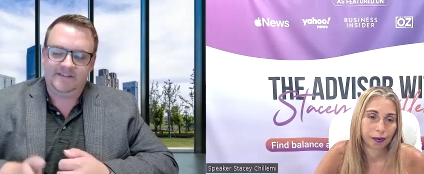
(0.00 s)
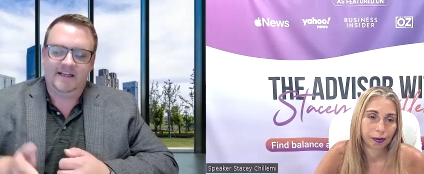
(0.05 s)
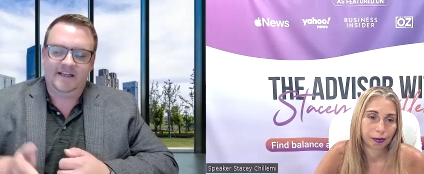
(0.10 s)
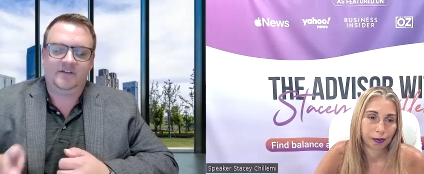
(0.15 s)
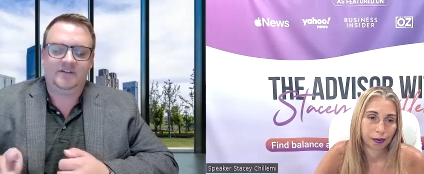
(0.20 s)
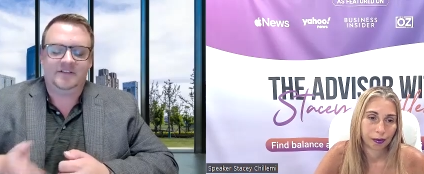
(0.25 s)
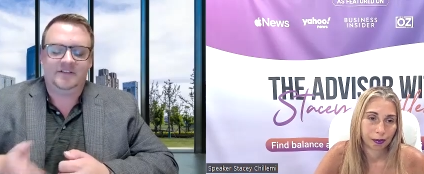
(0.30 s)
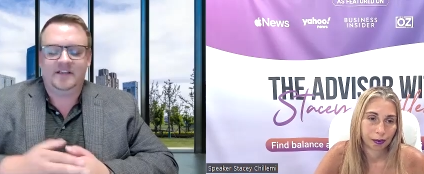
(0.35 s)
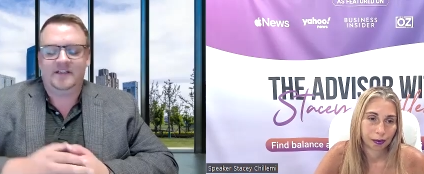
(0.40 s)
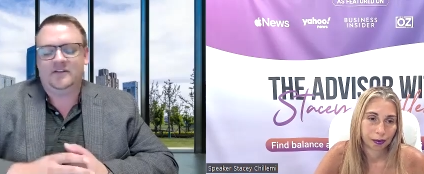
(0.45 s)

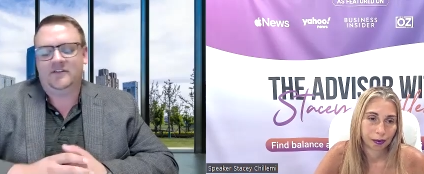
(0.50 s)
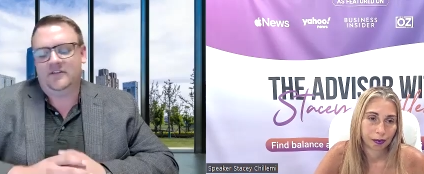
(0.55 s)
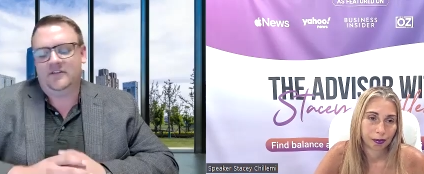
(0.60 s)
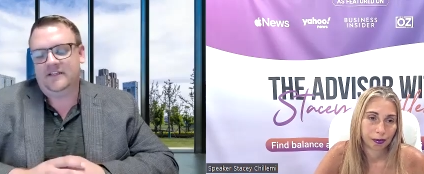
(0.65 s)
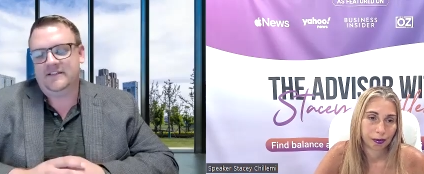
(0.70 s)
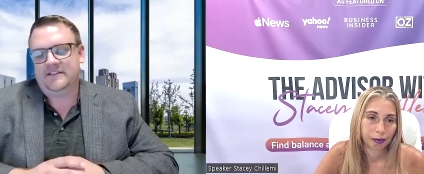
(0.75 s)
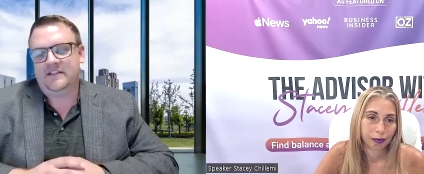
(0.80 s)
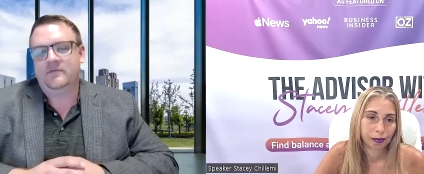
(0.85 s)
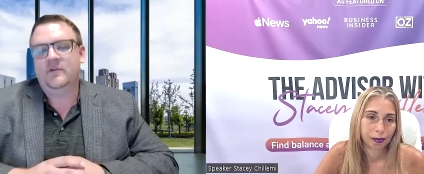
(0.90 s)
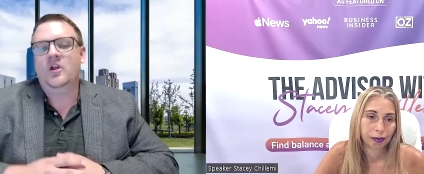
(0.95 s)
Speaker 1: is how it's done,
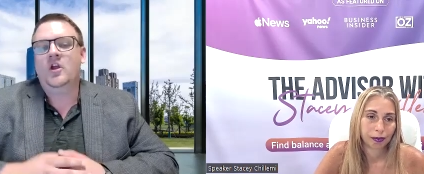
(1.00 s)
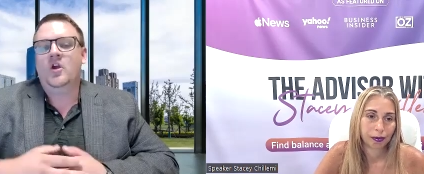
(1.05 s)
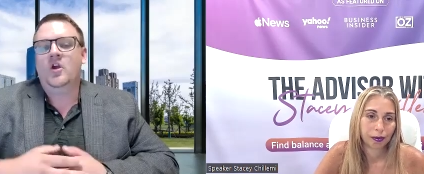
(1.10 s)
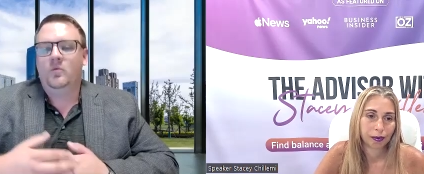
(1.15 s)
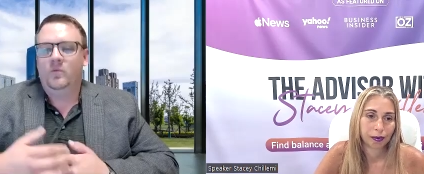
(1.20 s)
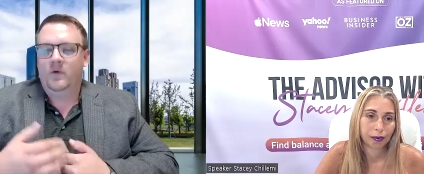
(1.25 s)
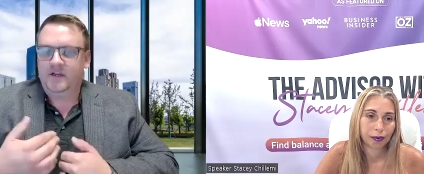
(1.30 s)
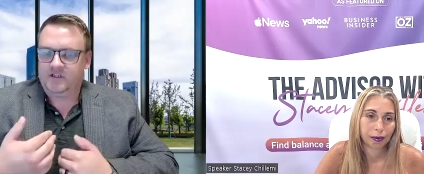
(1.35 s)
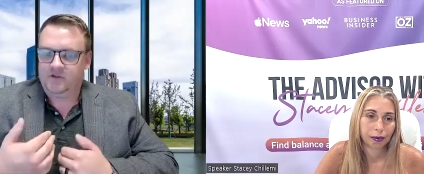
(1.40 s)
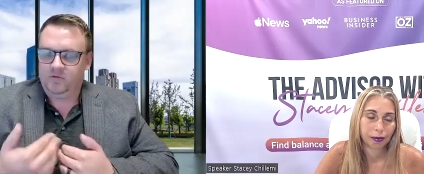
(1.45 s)
all that stuff.
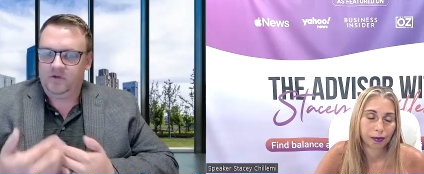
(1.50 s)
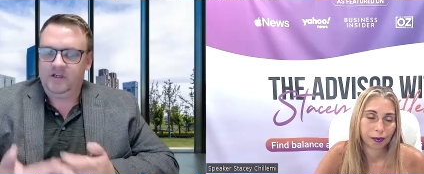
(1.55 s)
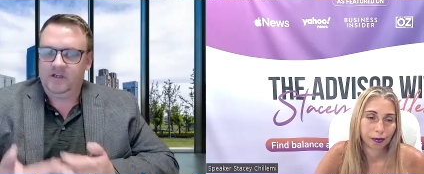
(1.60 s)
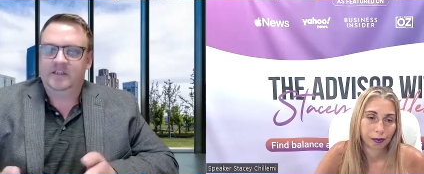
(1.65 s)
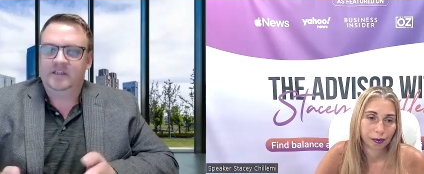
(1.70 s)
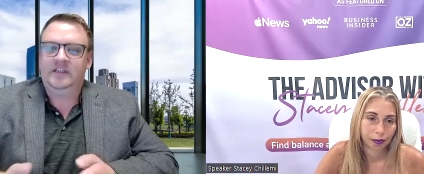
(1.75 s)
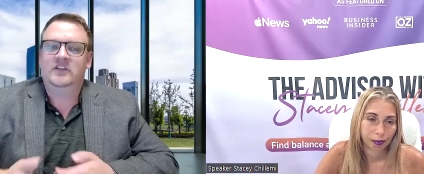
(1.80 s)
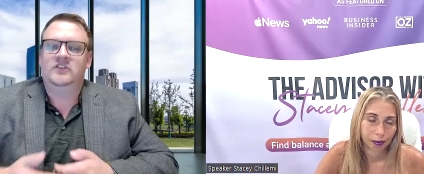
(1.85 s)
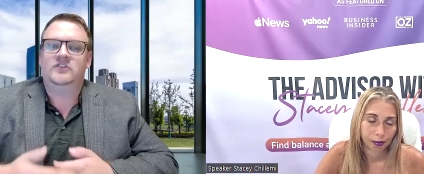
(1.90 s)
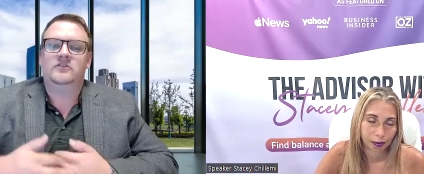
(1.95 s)
We
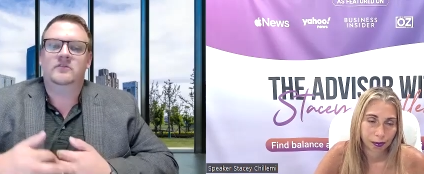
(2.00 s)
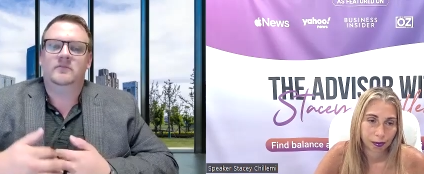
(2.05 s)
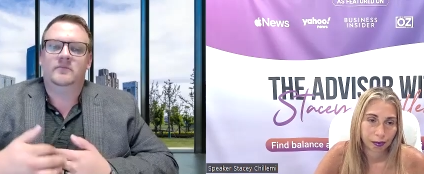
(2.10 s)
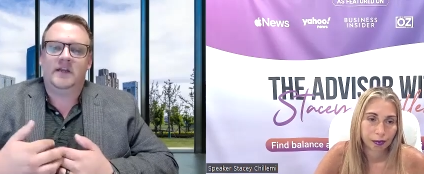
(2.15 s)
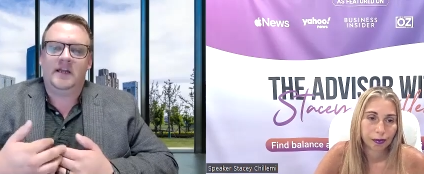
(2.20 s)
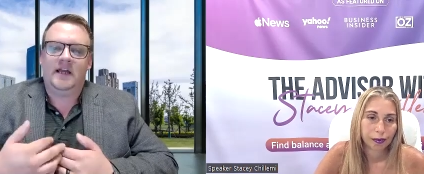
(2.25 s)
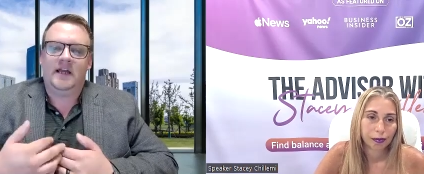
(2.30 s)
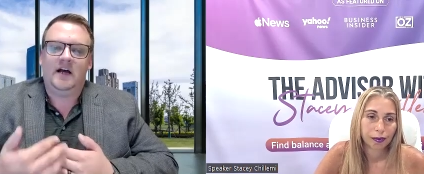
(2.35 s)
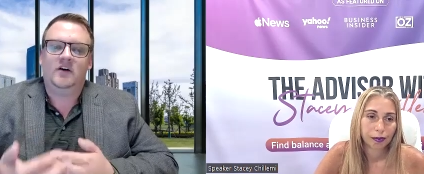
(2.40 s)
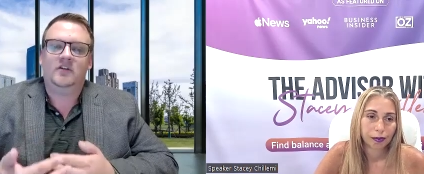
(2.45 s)
actually want to teach
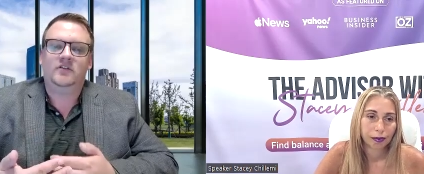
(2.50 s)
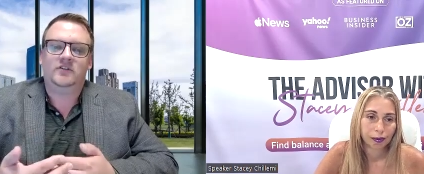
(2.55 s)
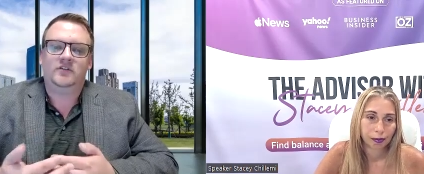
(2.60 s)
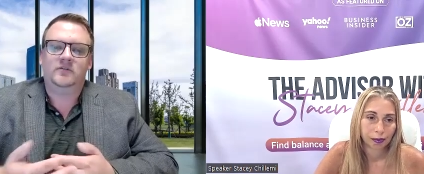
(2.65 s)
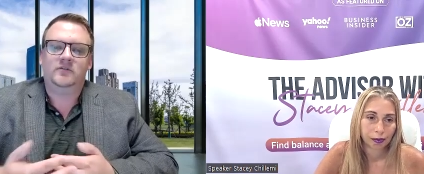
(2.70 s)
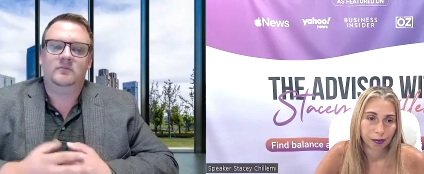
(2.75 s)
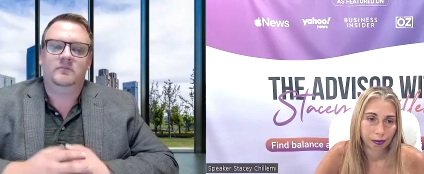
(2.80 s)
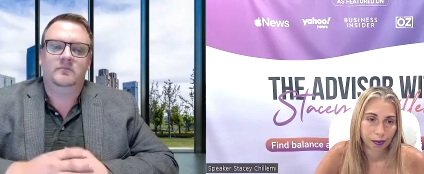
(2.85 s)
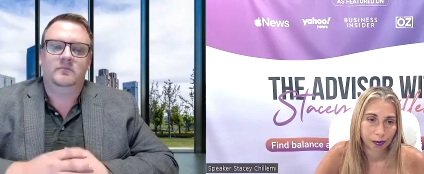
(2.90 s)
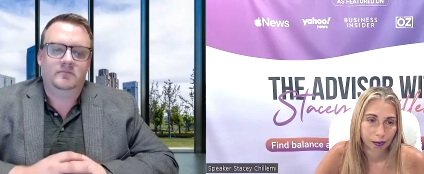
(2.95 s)
them how
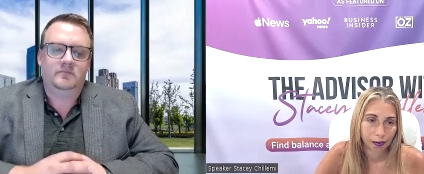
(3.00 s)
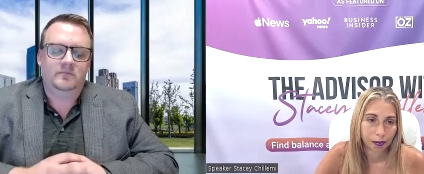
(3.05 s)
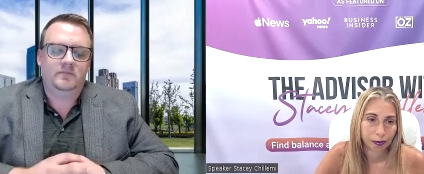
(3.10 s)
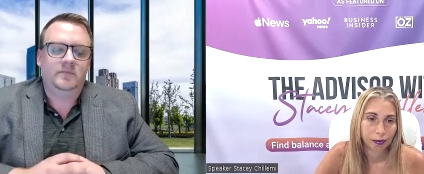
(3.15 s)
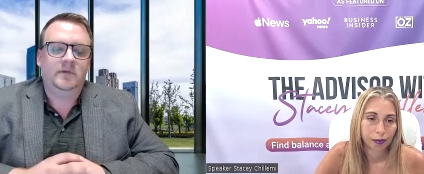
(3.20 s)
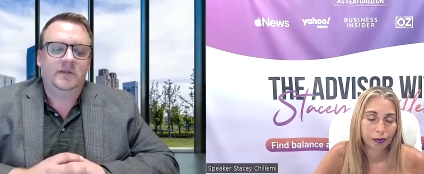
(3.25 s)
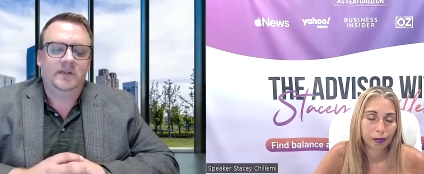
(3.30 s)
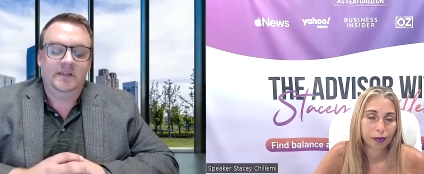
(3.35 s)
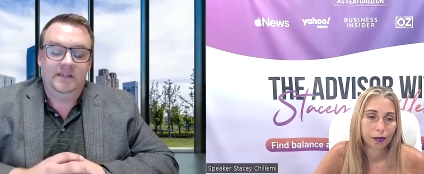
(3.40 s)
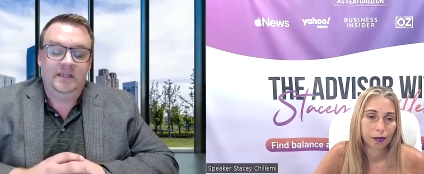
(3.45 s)
to
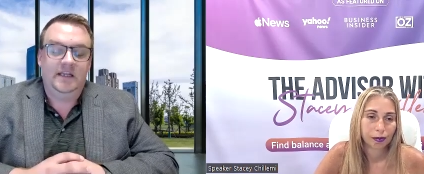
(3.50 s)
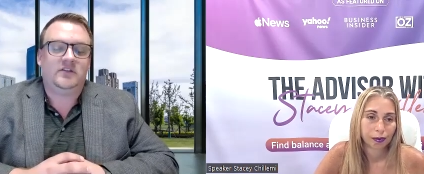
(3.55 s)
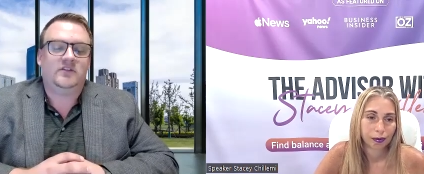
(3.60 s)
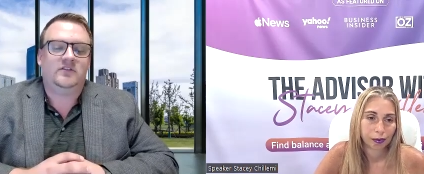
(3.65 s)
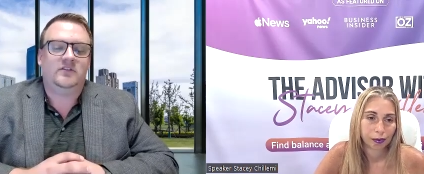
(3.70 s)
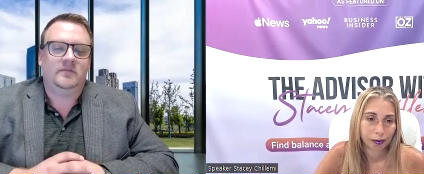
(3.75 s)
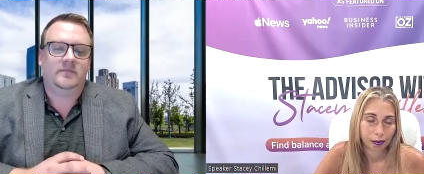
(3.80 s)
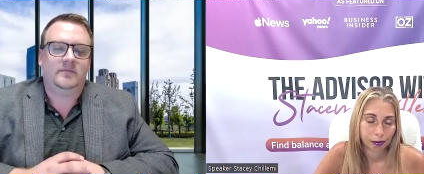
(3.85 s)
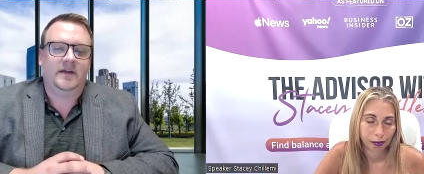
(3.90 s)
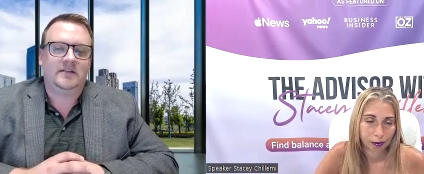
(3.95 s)

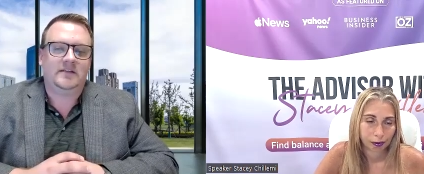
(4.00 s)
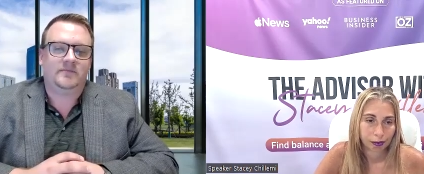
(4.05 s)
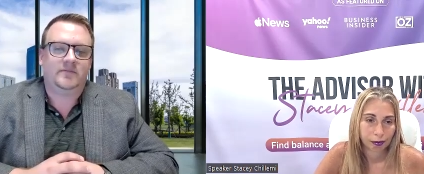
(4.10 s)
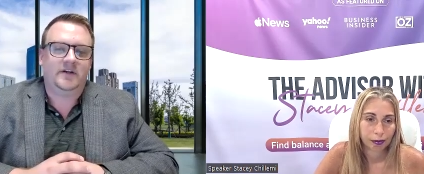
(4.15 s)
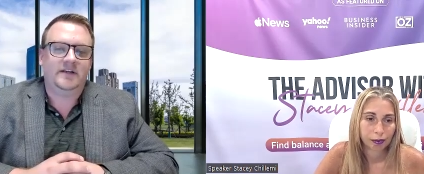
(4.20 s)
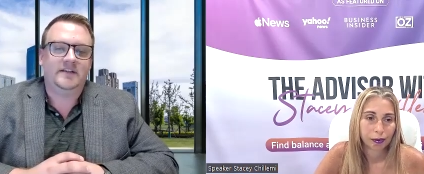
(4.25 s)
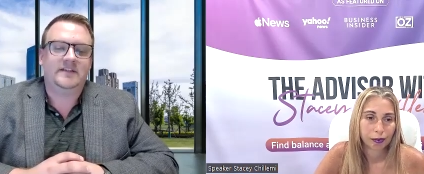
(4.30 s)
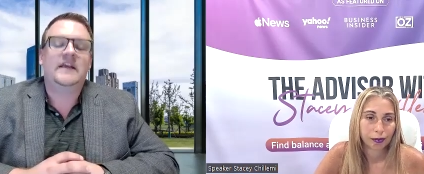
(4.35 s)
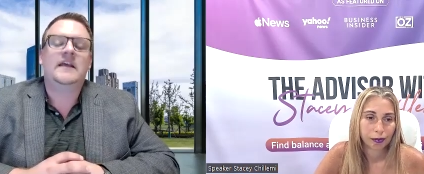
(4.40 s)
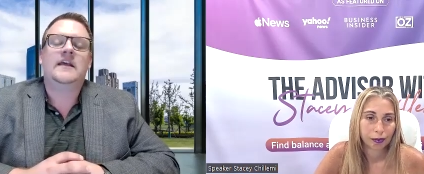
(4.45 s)
get you the
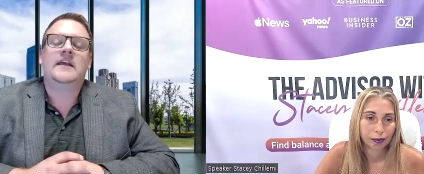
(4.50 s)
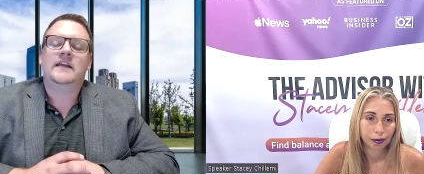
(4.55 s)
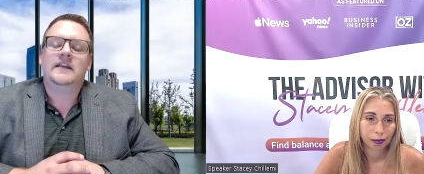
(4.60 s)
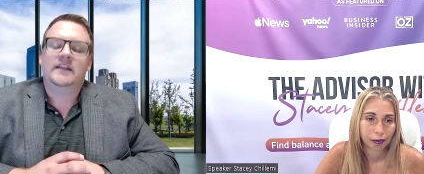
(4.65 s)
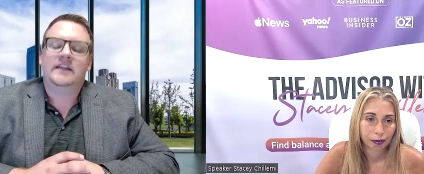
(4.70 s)
best price,